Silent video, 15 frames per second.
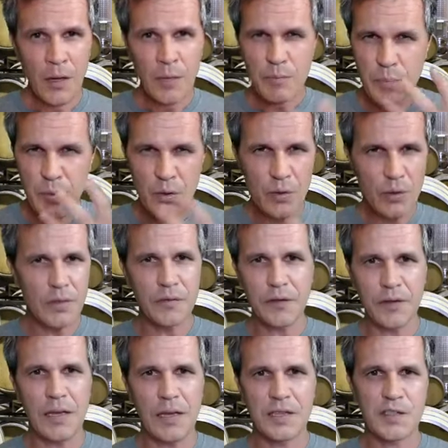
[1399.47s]

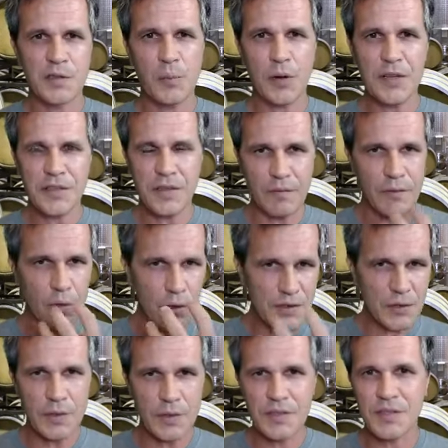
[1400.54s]
beautifully expressive, very
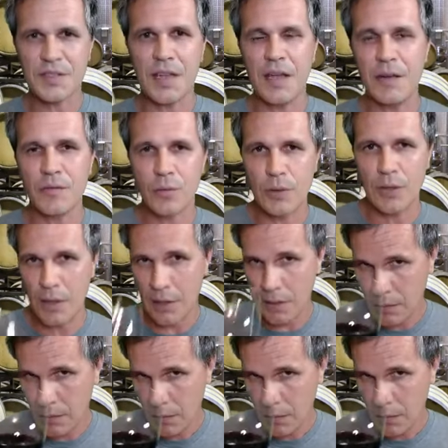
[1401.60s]
sort of savory and